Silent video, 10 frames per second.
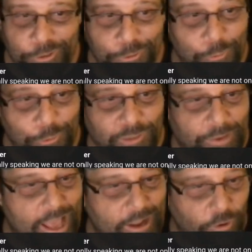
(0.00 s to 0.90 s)
towards a
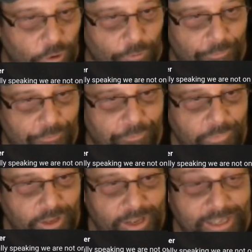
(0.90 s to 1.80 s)
black hole.
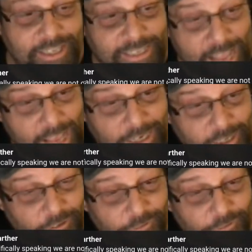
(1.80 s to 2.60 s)
Instead,